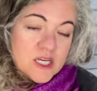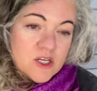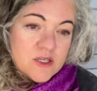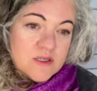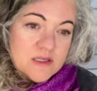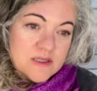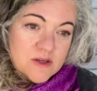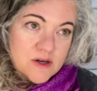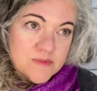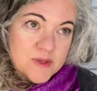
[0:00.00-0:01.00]
not just
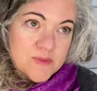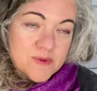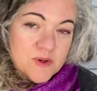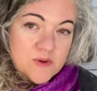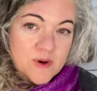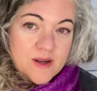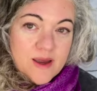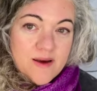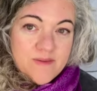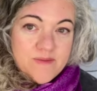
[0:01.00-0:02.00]
people who want
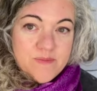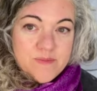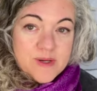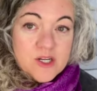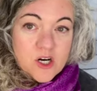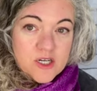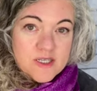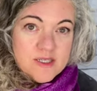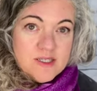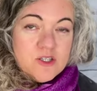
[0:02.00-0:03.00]
to be an
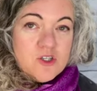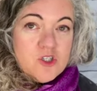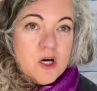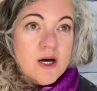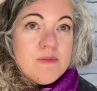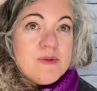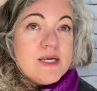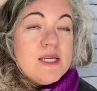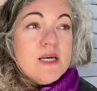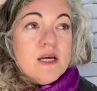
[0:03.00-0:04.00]
artist as their job. But